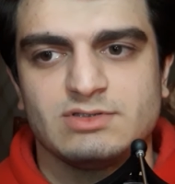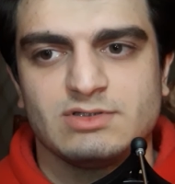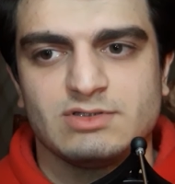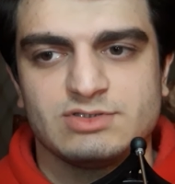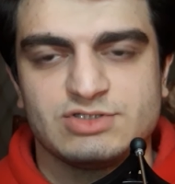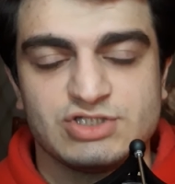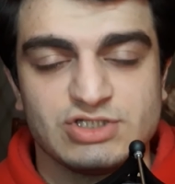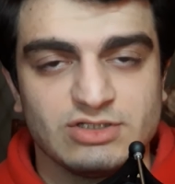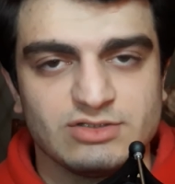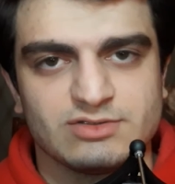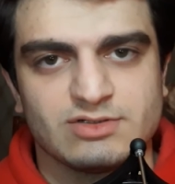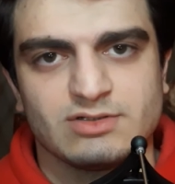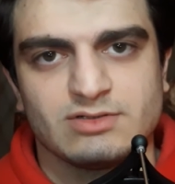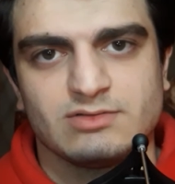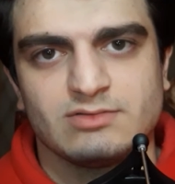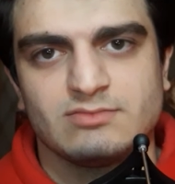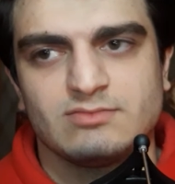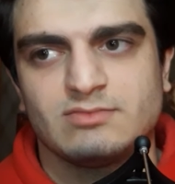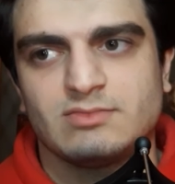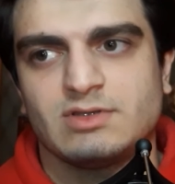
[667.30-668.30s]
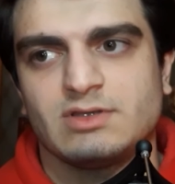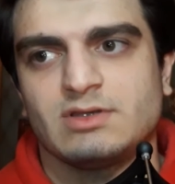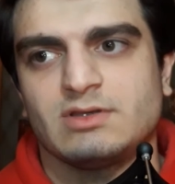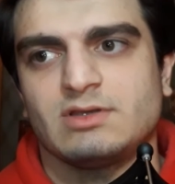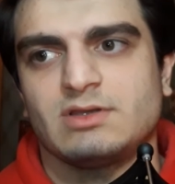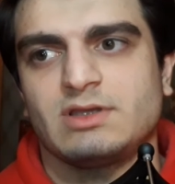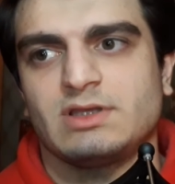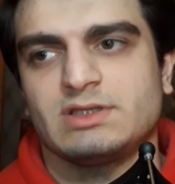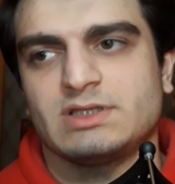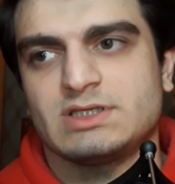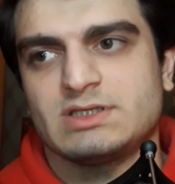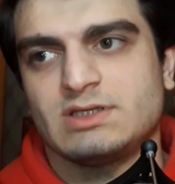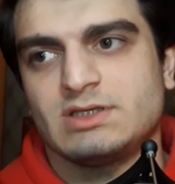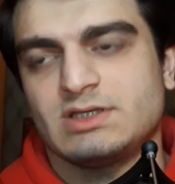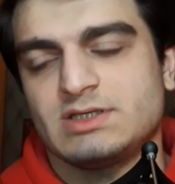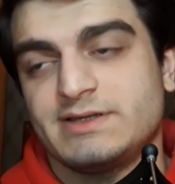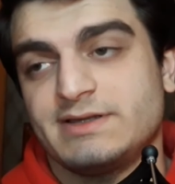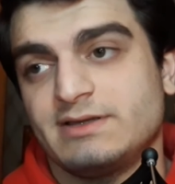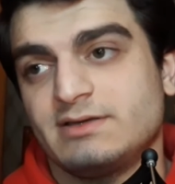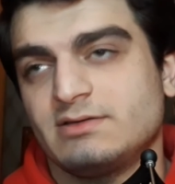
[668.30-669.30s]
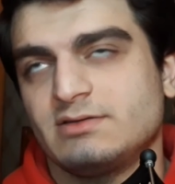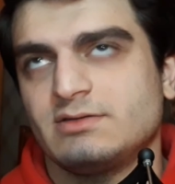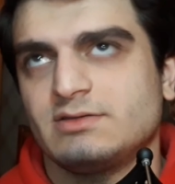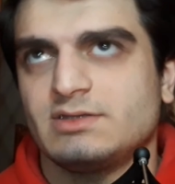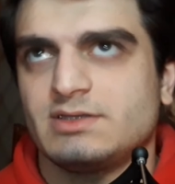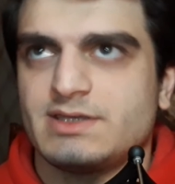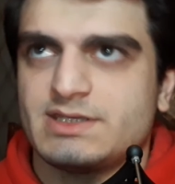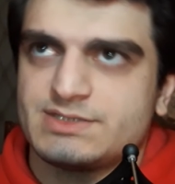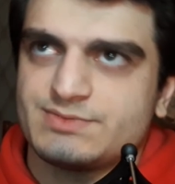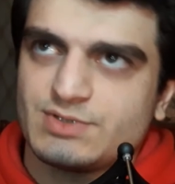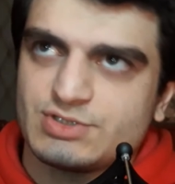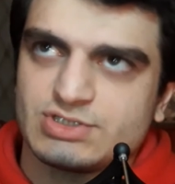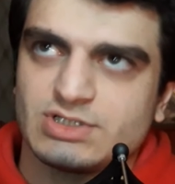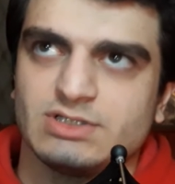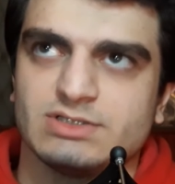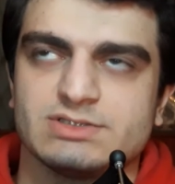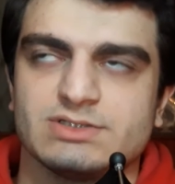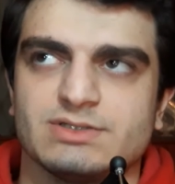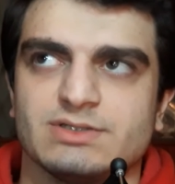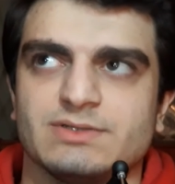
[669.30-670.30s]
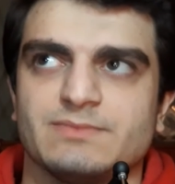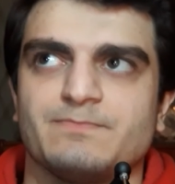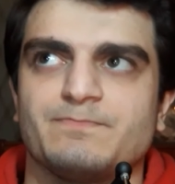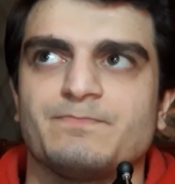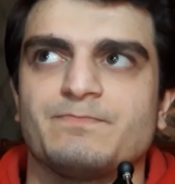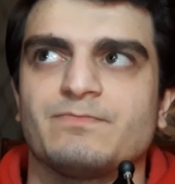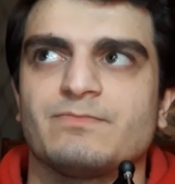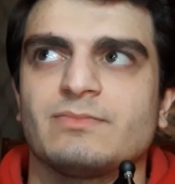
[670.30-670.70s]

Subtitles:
children, and especially to